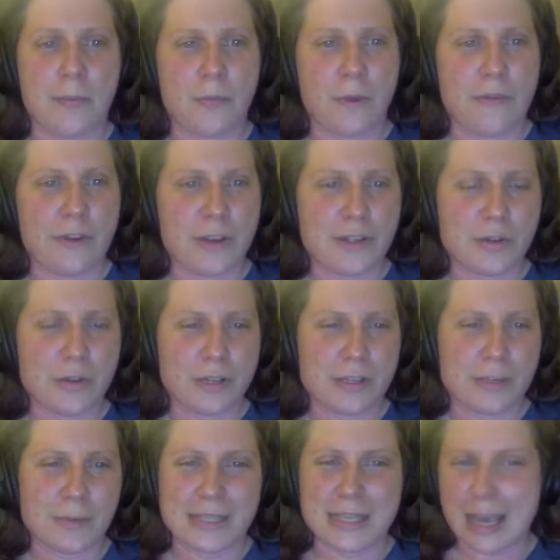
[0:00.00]
We've also
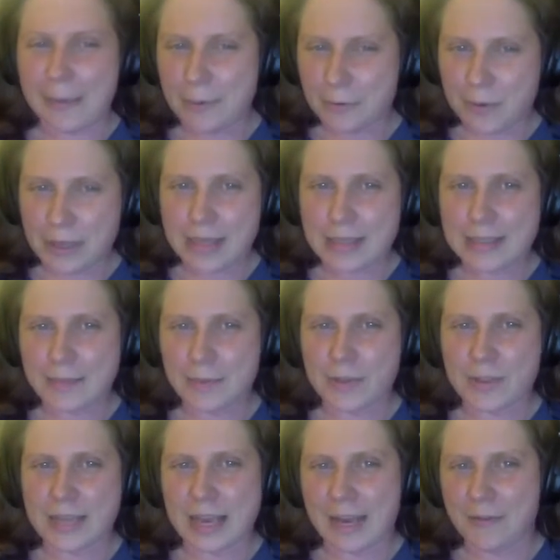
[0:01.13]
looked at what's happened with these
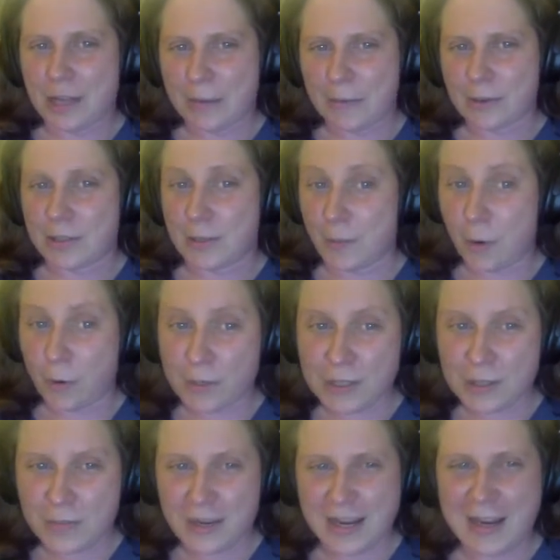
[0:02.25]
symbols after they were
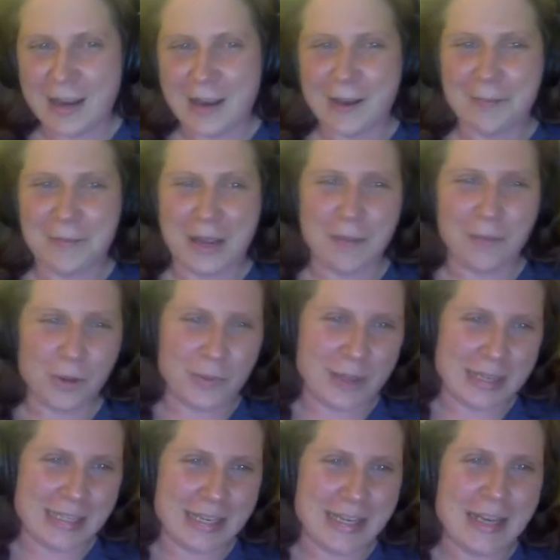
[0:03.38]
supposed to be
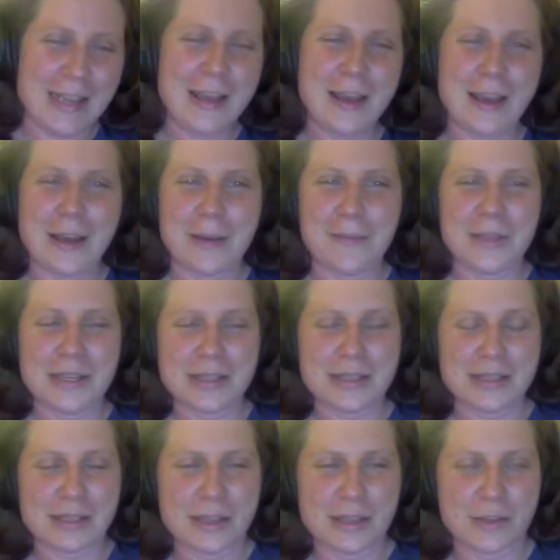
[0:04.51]
implemented. This
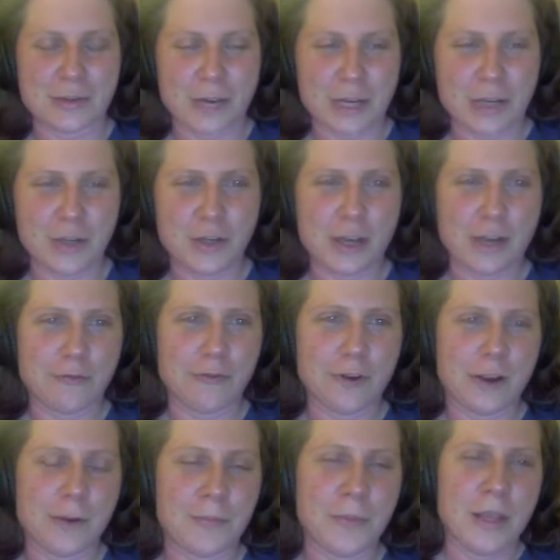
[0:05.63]
is a screenshot
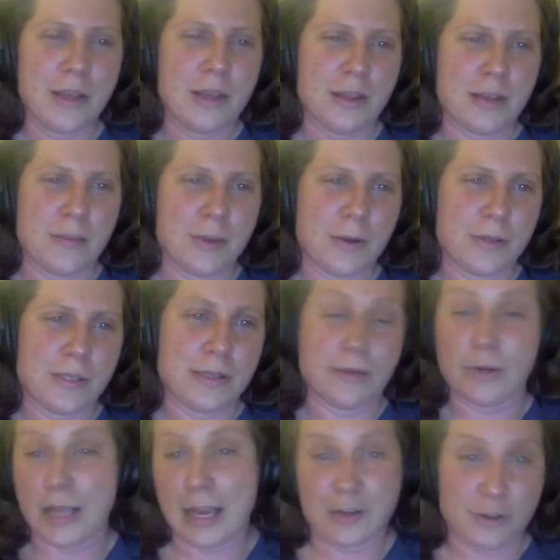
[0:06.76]
from
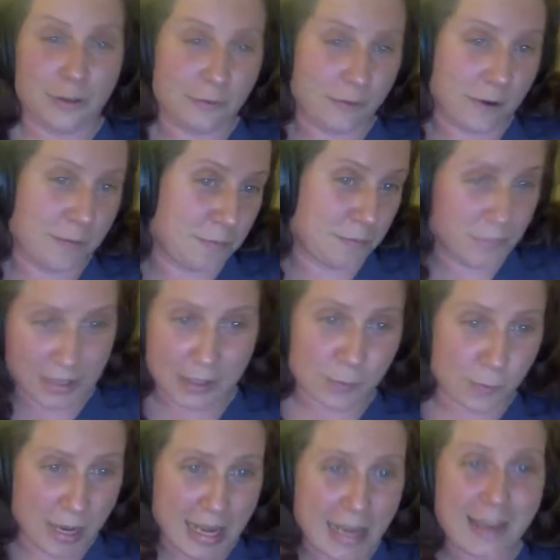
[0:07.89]
from
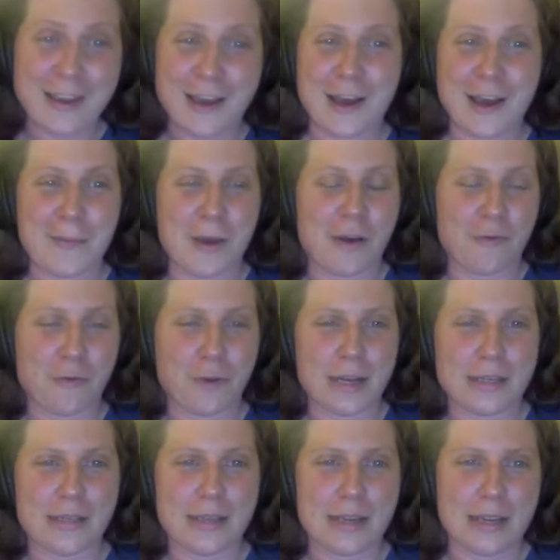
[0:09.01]
this week of
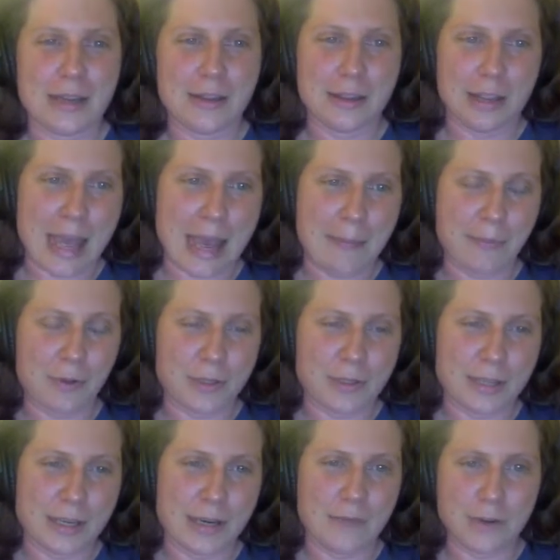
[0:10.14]
what the app
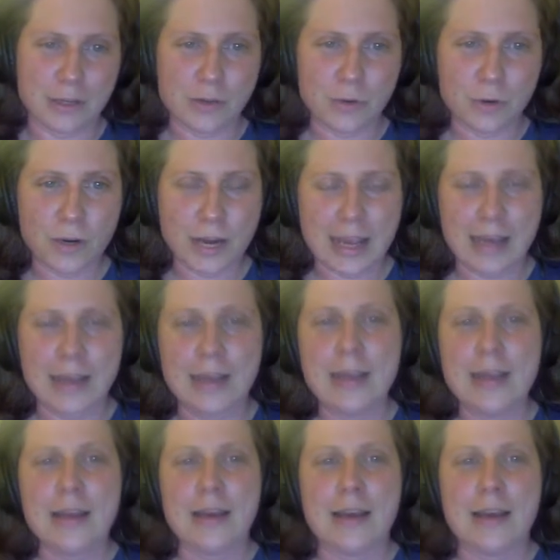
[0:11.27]
looks like in Victoria.